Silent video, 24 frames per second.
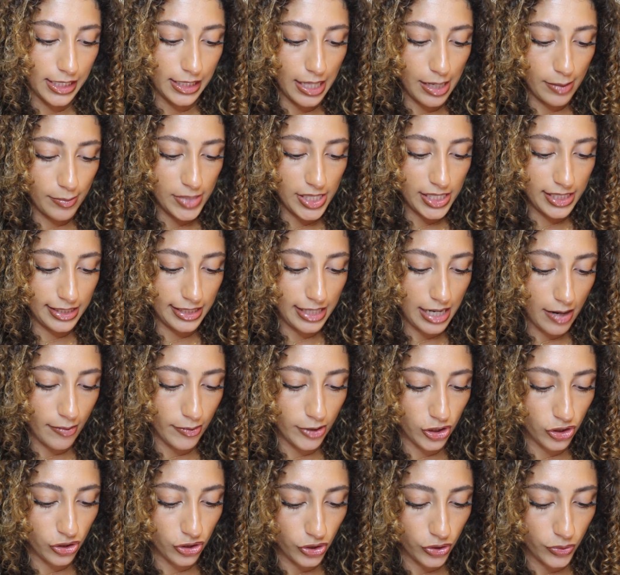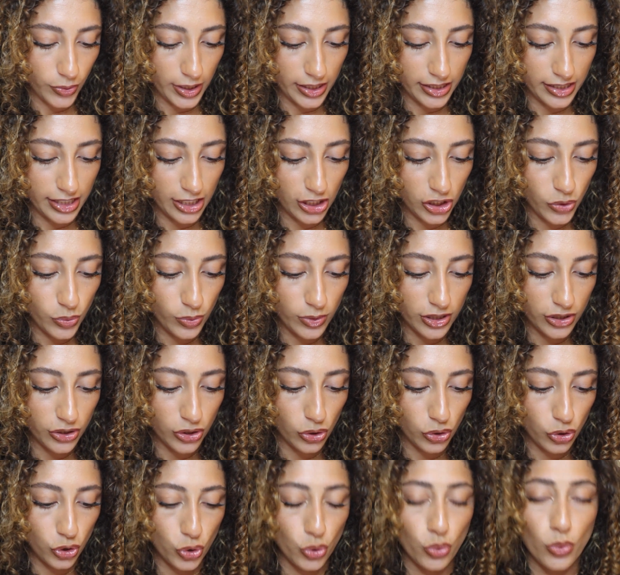Let me see how much this was. This was
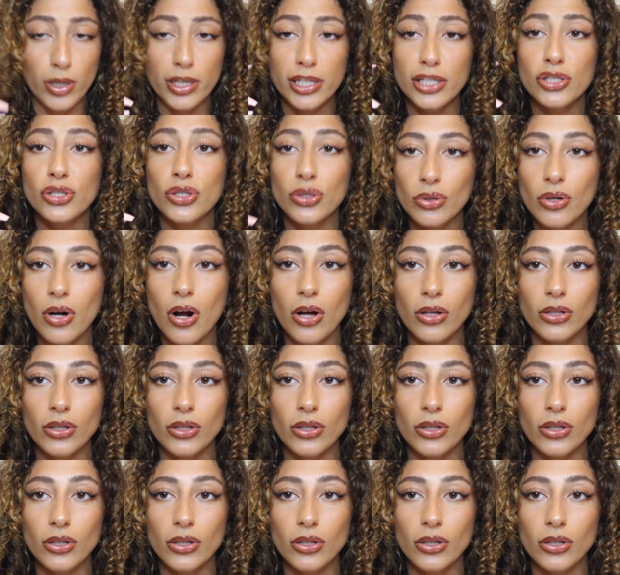$22.